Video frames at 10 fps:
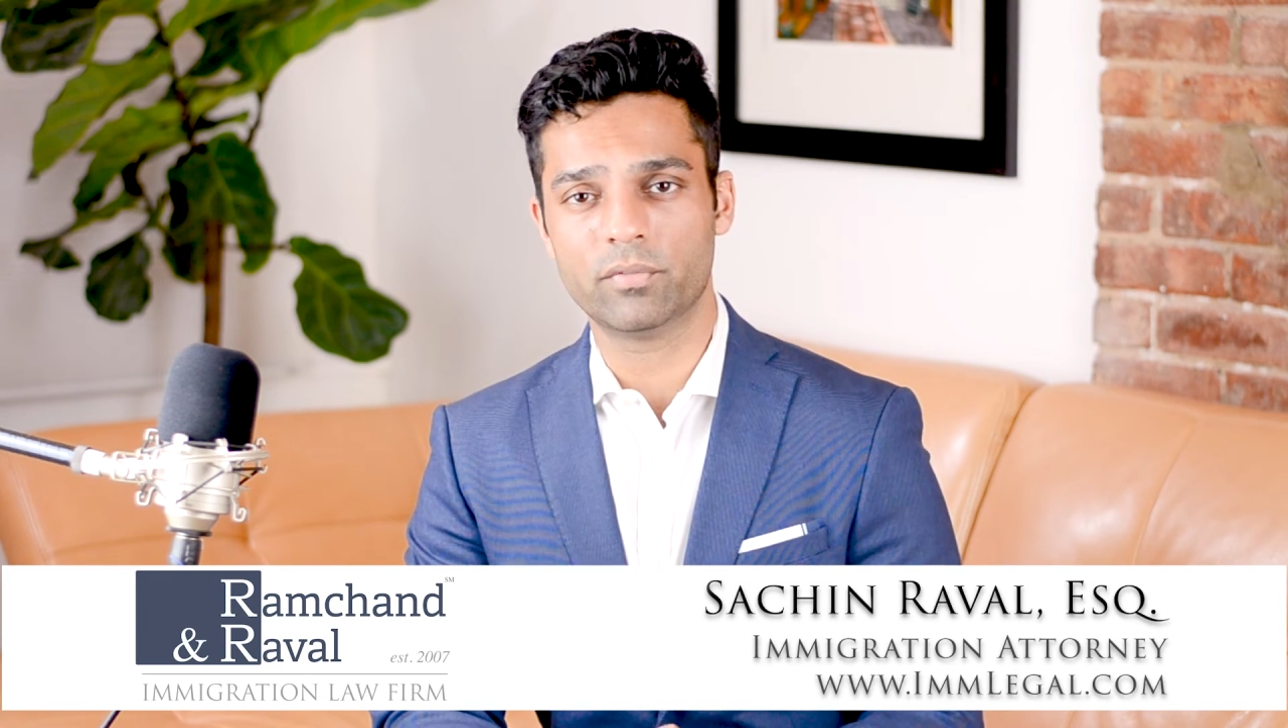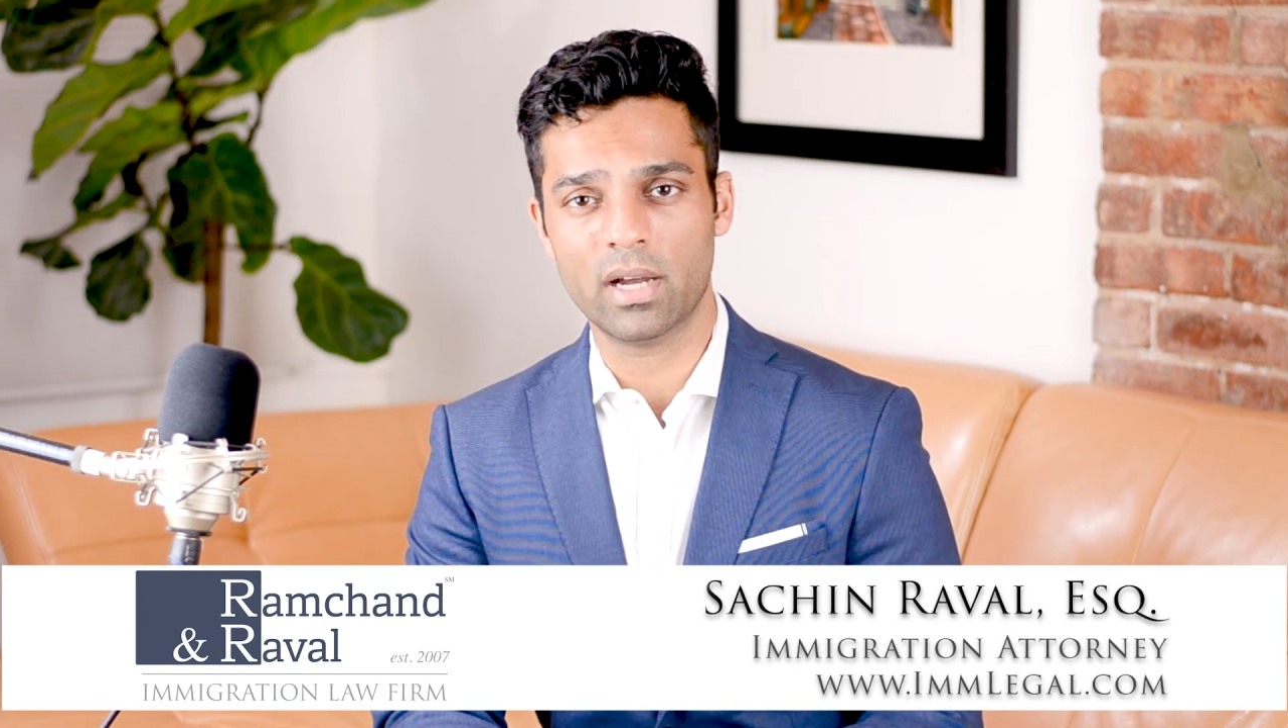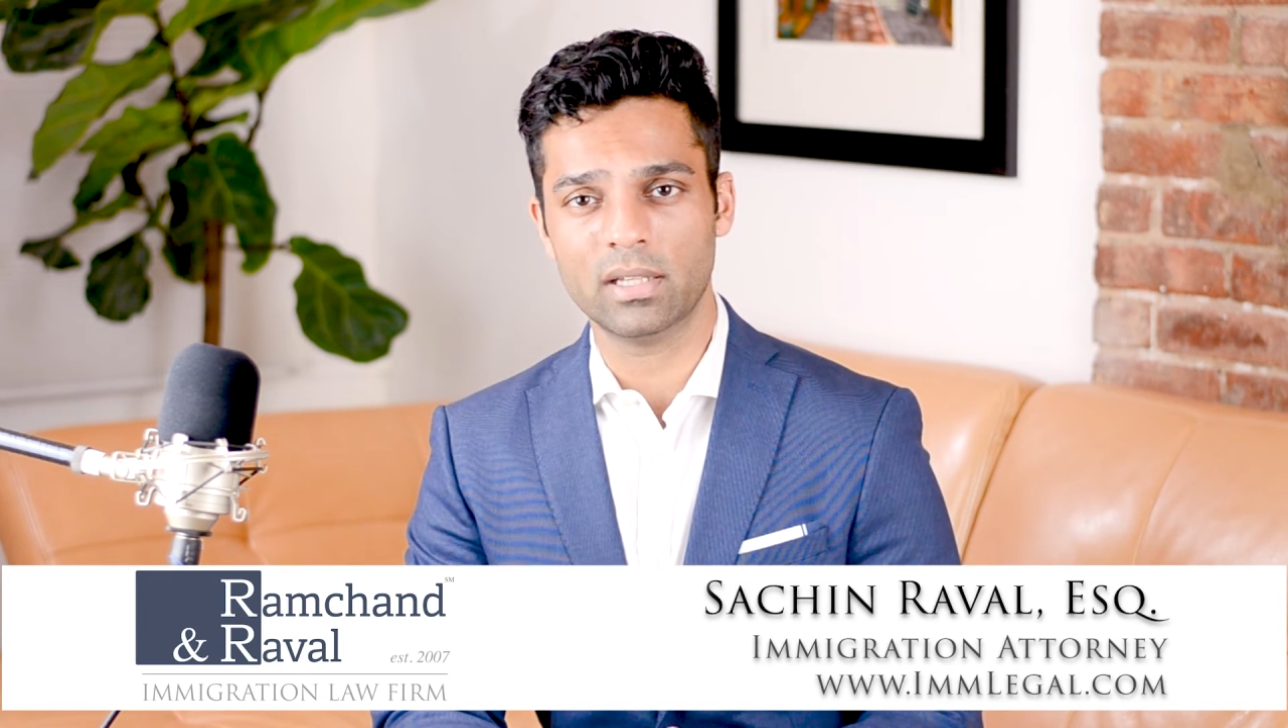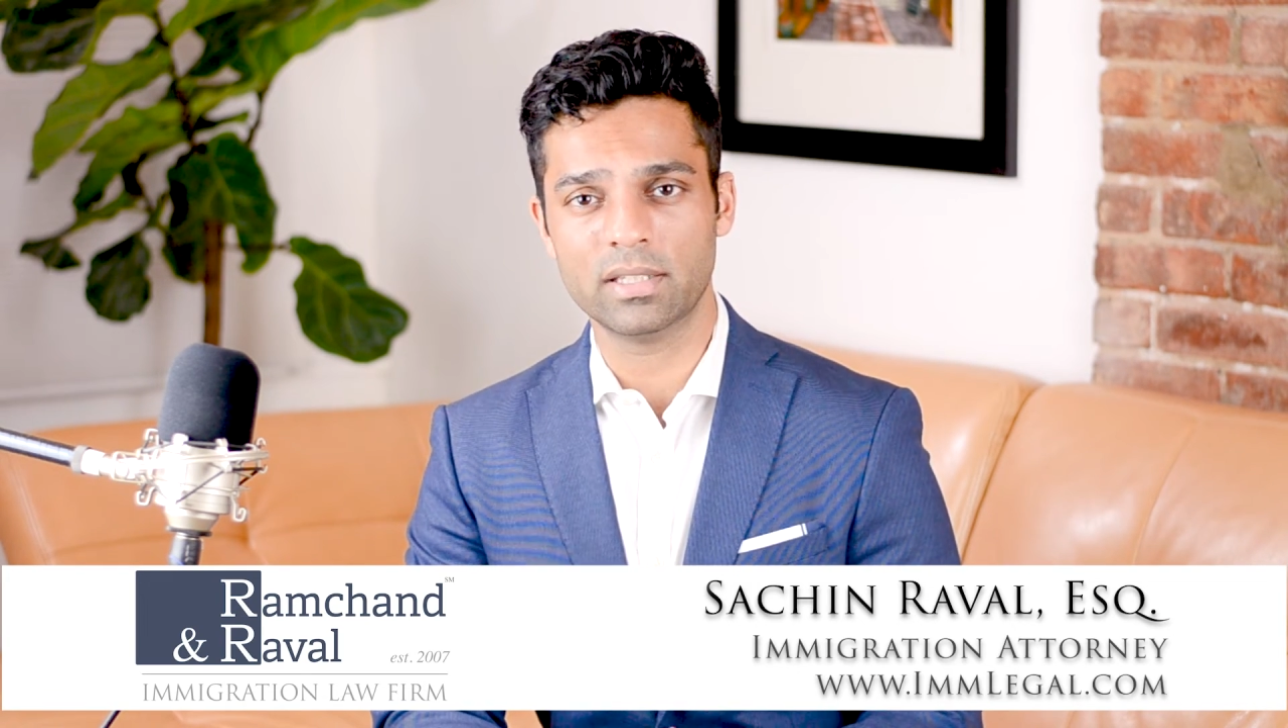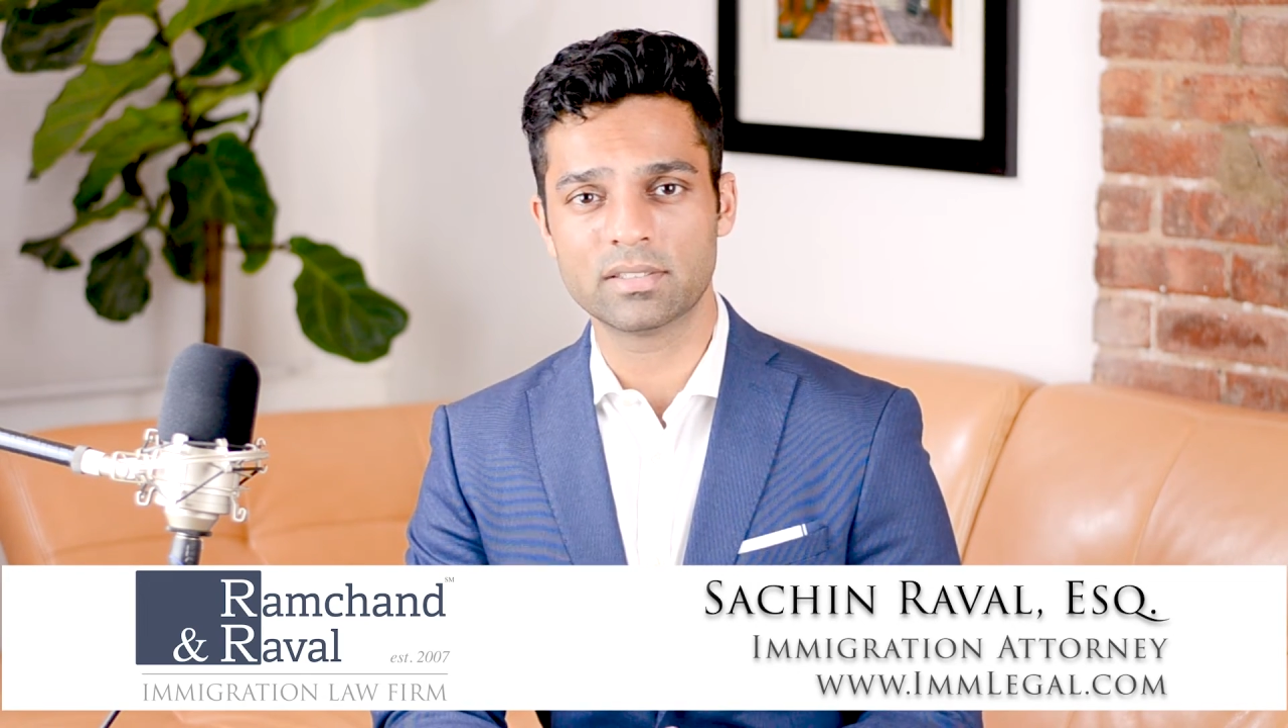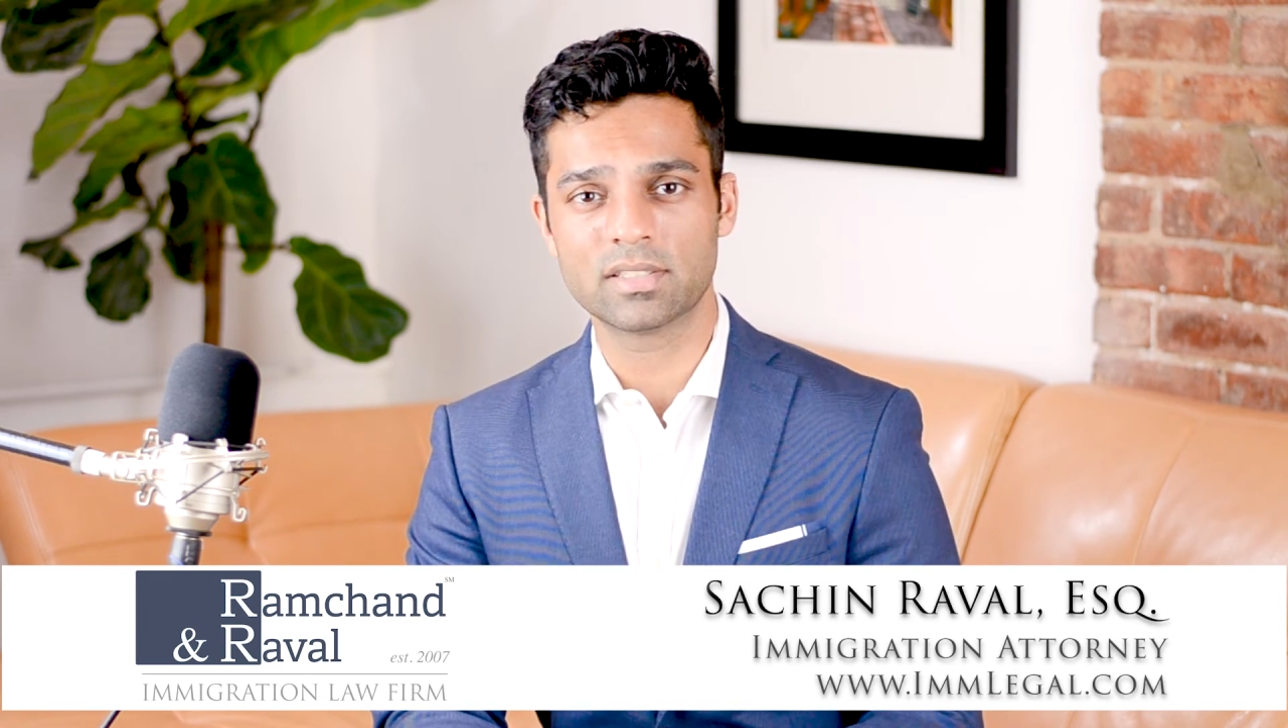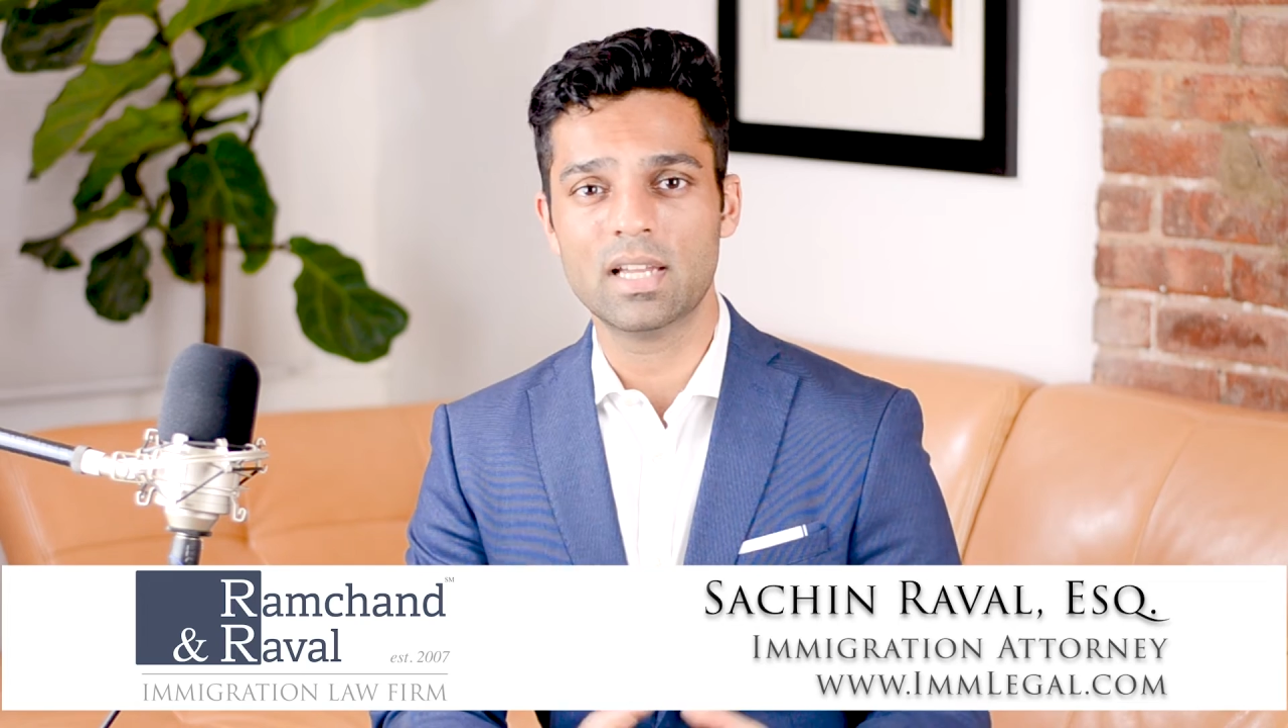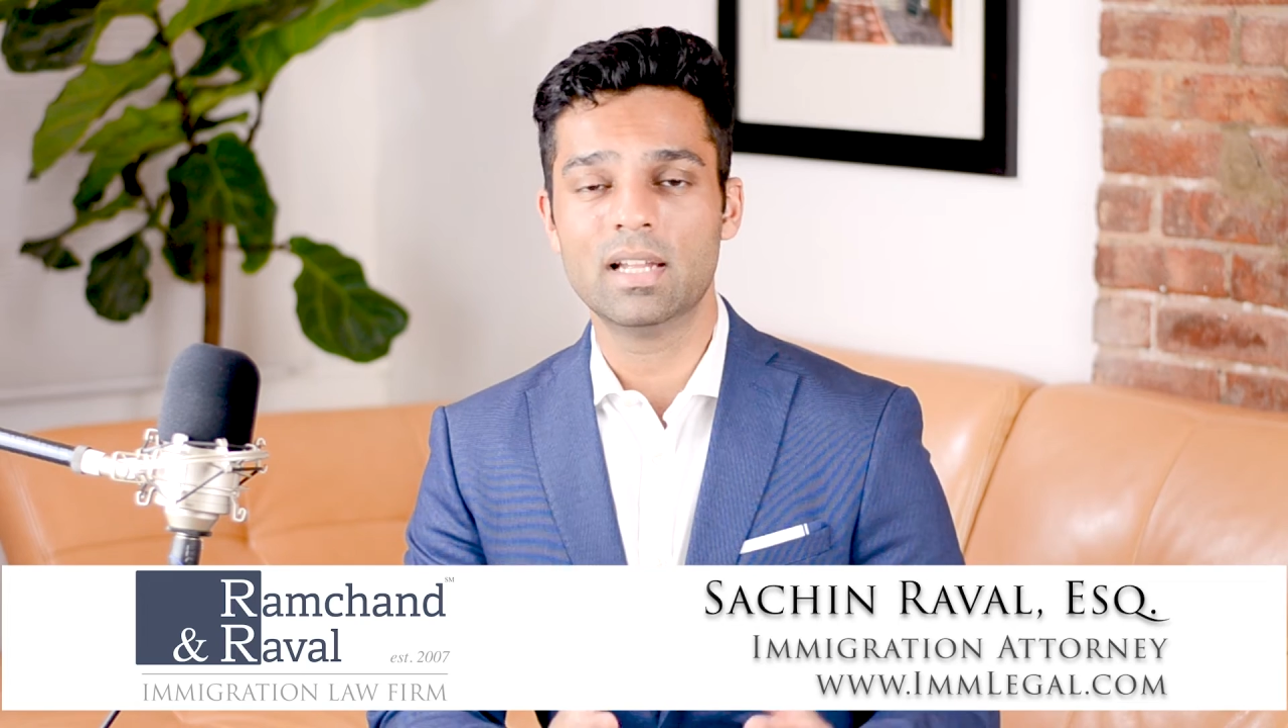filings